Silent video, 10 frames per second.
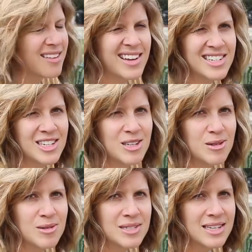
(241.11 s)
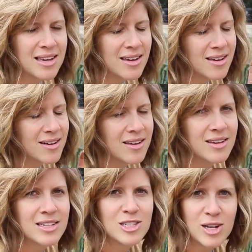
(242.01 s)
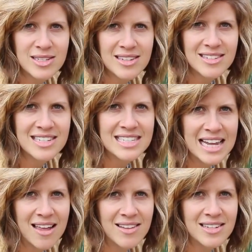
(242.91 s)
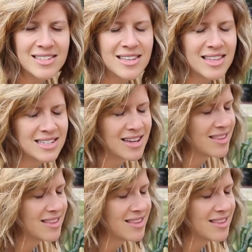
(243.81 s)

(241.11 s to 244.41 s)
I like to use in sauces and salads and things